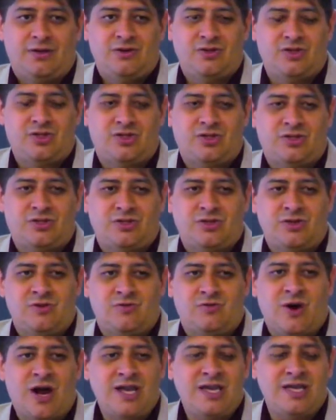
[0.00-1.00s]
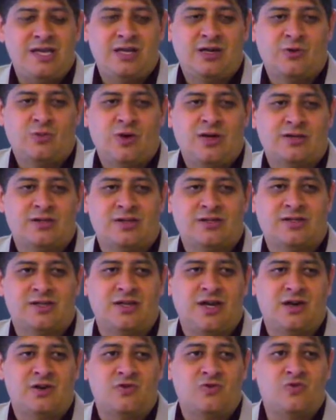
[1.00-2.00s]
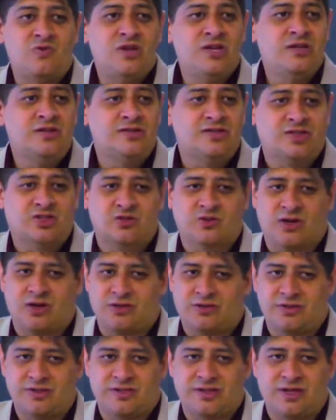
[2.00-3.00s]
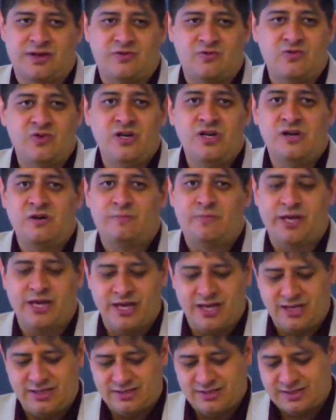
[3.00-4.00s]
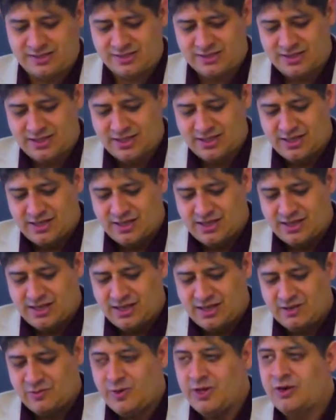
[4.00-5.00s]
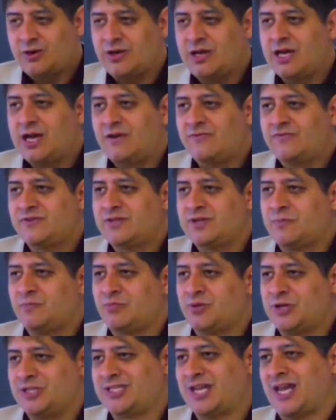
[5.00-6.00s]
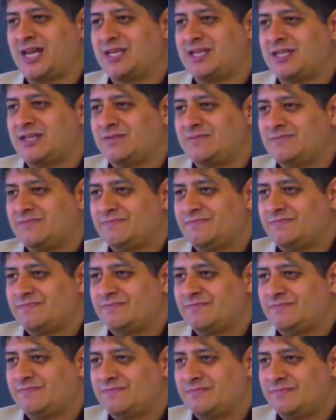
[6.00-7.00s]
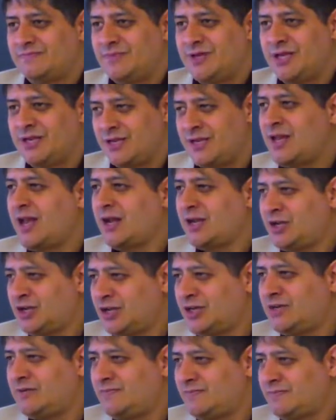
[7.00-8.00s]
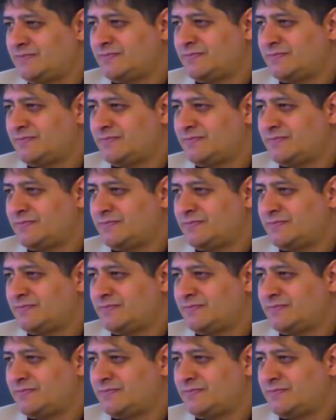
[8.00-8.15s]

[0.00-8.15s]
who's right here with us in our real struggles, our real pains, and we don't have to pretend. Isn't that good?